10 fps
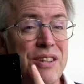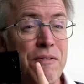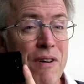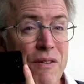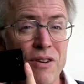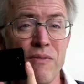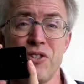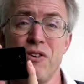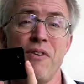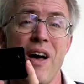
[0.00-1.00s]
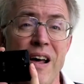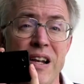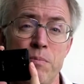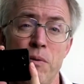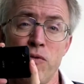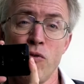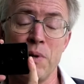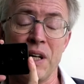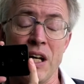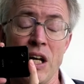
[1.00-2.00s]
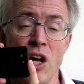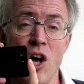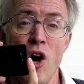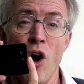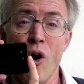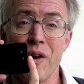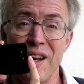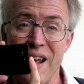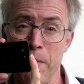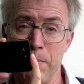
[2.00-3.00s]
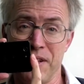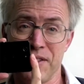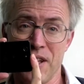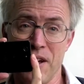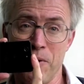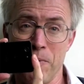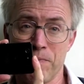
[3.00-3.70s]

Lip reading: the phone division for underperforming on an epic scale.